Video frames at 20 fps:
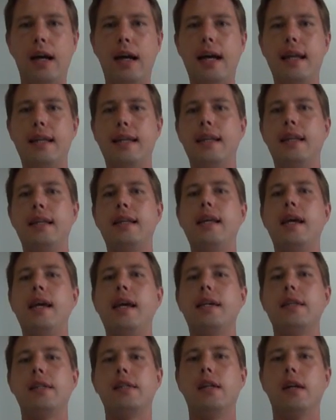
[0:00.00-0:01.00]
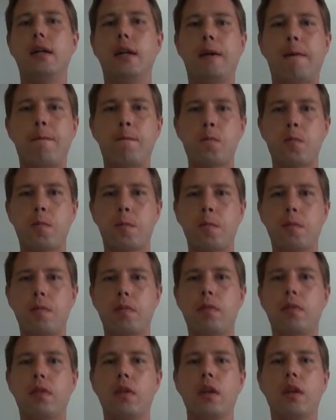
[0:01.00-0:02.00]
And then there's
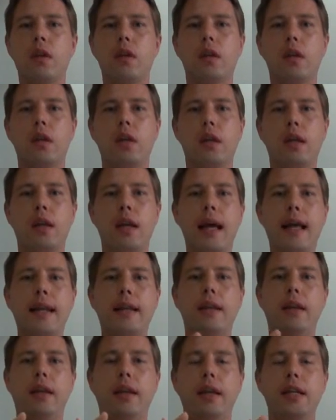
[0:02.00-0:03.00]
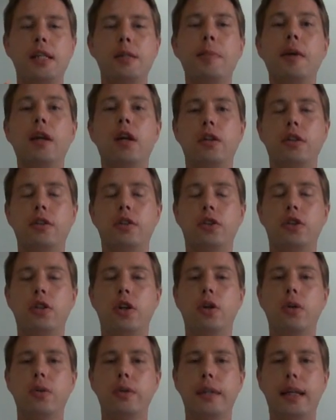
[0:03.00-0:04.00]
and it's been also
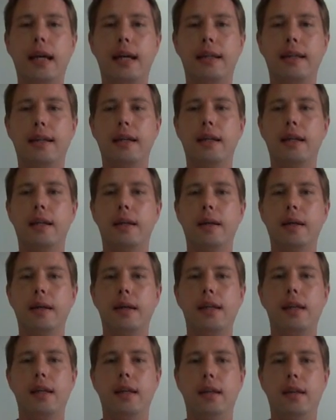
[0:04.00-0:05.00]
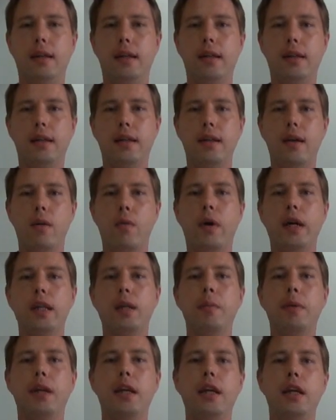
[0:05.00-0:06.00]
shown that
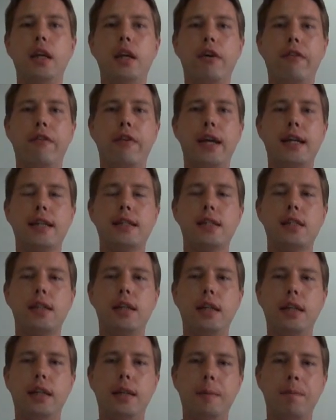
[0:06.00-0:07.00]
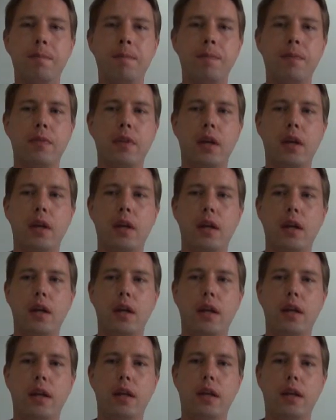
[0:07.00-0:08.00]
vitamin D affects the
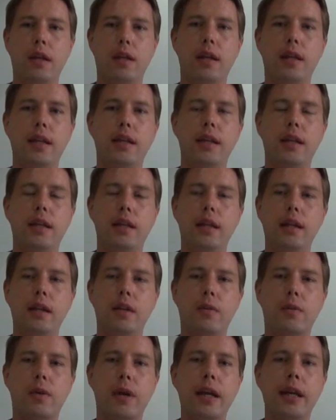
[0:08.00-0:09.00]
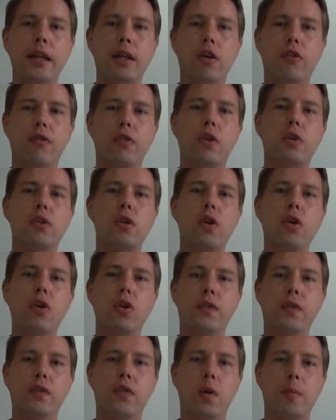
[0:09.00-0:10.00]
rate of
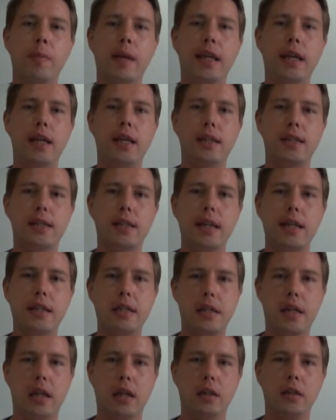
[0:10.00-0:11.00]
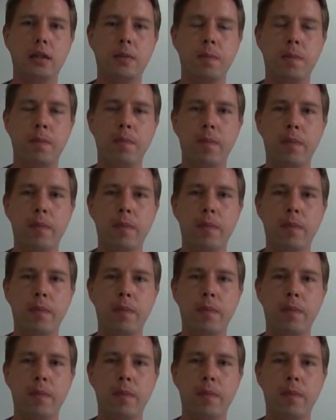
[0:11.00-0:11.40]
growth for many skin cells.